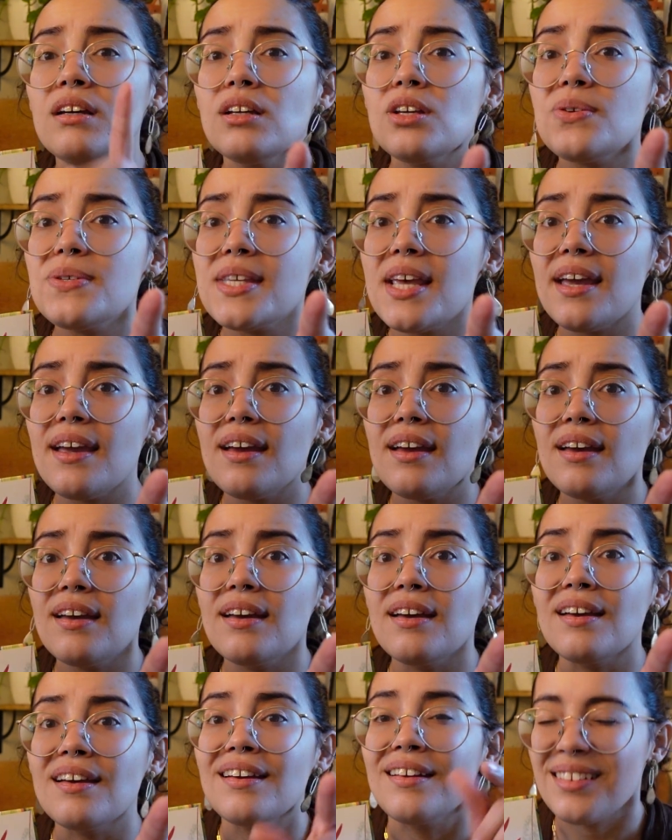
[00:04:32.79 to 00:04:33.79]
You say
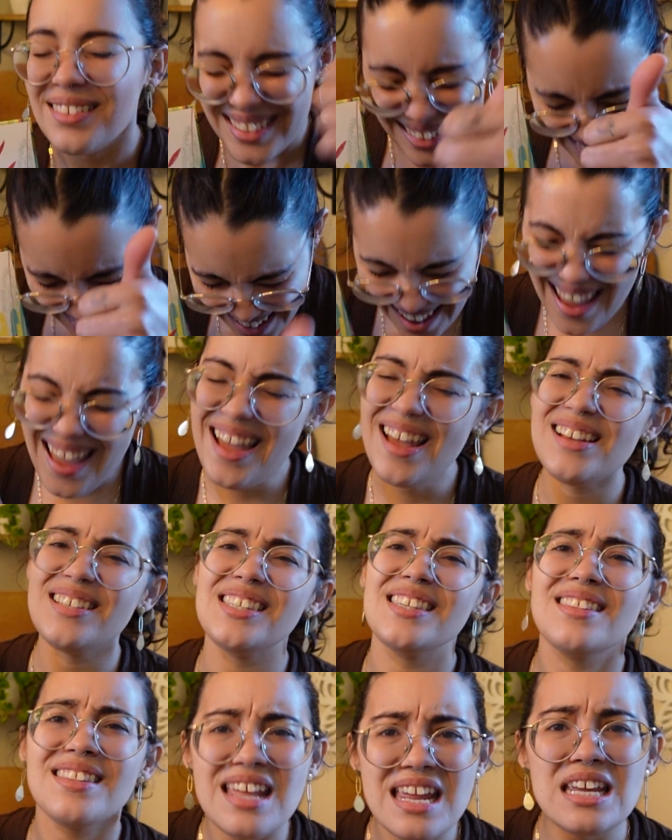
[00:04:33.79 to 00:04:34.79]
it.
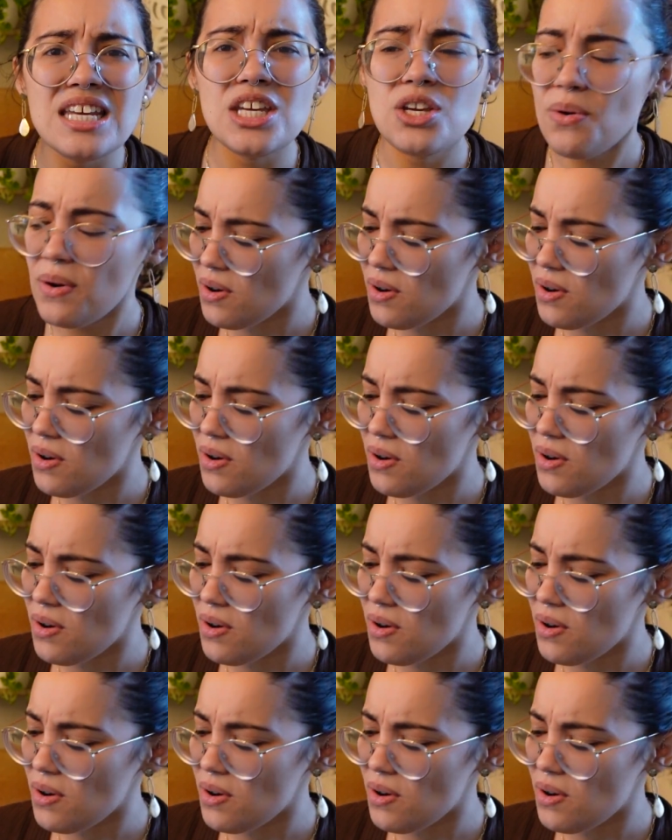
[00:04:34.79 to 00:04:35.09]
Yes, thank you.